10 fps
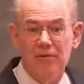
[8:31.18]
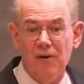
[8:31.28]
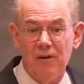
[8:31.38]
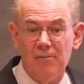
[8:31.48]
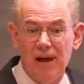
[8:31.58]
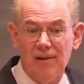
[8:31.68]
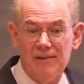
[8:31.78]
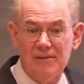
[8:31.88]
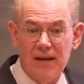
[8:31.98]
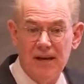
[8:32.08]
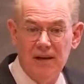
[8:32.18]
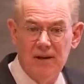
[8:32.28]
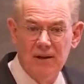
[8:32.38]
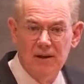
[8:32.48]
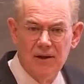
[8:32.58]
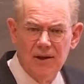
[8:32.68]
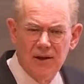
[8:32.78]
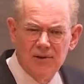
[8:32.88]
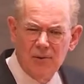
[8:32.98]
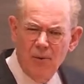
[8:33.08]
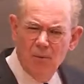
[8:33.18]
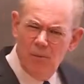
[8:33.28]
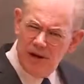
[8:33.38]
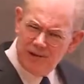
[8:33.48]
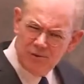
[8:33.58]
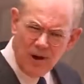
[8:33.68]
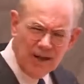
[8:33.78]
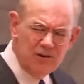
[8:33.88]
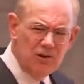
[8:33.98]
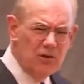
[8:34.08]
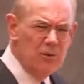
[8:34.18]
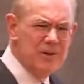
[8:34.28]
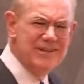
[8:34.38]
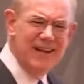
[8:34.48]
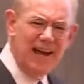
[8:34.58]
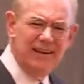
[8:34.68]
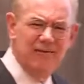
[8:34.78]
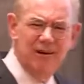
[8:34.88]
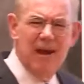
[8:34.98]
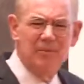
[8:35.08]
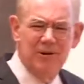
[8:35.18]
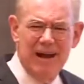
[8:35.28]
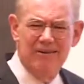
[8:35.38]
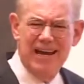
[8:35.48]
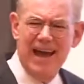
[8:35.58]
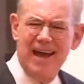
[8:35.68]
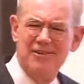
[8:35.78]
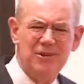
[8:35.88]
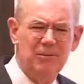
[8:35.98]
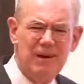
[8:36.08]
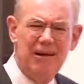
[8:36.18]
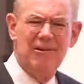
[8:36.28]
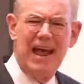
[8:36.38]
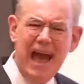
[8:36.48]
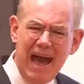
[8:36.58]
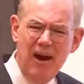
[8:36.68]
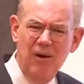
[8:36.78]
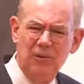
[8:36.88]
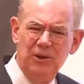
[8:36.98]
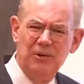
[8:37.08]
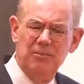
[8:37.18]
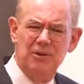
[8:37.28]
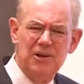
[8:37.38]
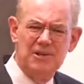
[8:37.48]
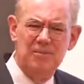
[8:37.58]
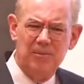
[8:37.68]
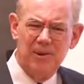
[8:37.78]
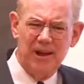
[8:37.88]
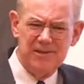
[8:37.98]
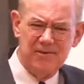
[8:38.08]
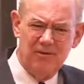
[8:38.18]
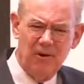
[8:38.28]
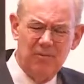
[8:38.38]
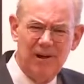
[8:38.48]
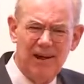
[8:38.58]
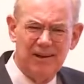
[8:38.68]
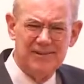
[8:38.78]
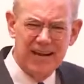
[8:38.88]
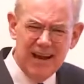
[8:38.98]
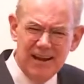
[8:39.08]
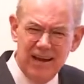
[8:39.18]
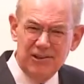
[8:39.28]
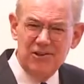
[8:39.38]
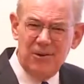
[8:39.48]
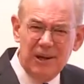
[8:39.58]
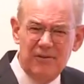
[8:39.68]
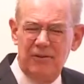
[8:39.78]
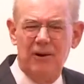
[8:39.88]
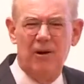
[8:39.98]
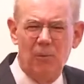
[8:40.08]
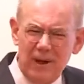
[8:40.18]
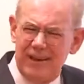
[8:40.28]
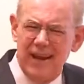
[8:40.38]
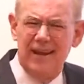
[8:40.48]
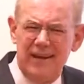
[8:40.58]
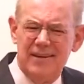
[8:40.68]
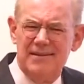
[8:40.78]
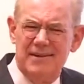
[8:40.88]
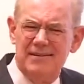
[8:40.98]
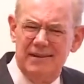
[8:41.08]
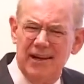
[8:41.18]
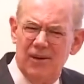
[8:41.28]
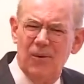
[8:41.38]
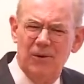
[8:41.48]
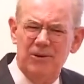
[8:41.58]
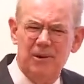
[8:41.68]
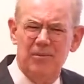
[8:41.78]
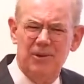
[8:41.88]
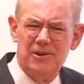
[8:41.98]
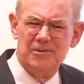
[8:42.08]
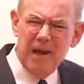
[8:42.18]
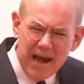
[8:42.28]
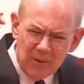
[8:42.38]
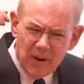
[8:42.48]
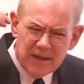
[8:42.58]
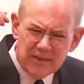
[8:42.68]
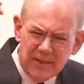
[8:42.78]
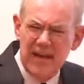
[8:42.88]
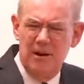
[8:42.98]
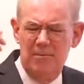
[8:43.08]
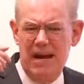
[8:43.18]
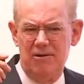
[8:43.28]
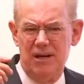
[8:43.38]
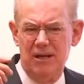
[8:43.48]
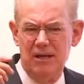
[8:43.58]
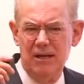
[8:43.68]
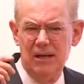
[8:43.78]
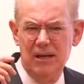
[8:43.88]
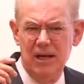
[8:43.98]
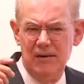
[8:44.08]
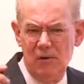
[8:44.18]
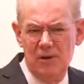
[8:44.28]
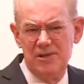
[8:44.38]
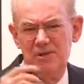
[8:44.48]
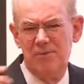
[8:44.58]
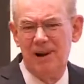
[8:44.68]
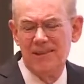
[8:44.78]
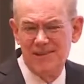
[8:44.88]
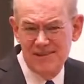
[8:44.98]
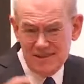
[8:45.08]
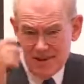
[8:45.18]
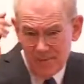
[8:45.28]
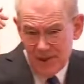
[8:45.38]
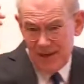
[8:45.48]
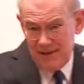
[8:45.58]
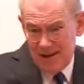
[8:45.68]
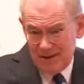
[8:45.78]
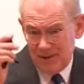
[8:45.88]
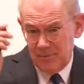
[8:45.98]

of foreign policy. So what I tried to do was not get wrapped around the axle about how liberalism applies to foreign policy. I just tried to figure out, what the heck is this thing called liberalism? How do I think about it? And of course, in the process, as I'm thinking about